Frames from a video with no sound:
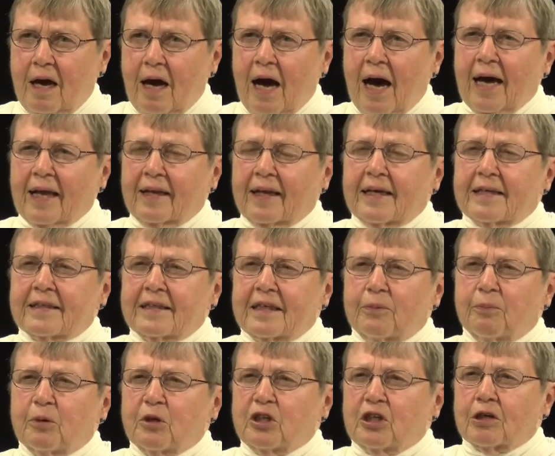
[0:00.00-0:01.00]
unless a
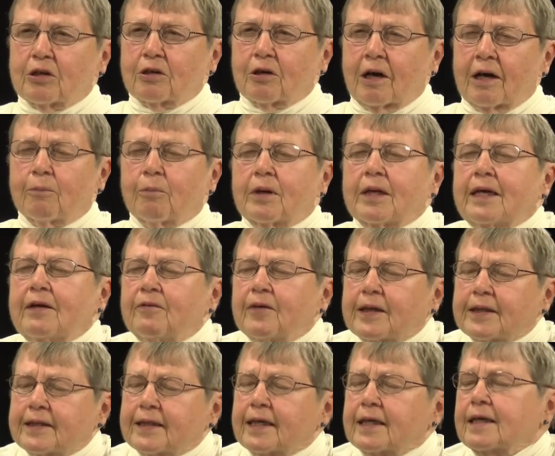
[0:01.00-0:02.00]
particular, I believe I
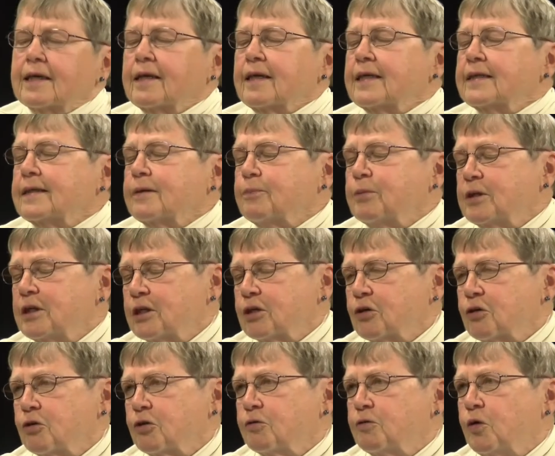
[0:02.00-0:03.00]
said, unless a
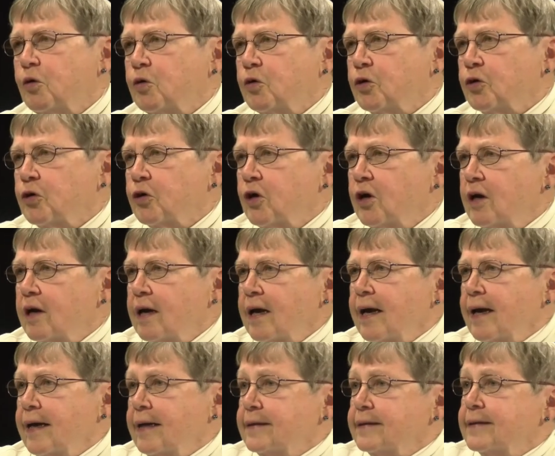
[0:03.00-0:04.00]
particular voter
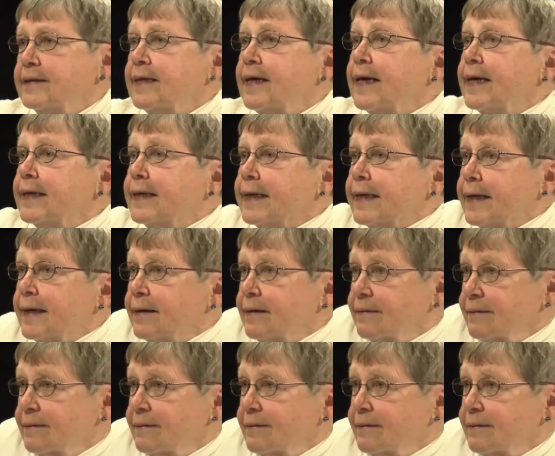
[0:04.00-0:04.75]
had standing,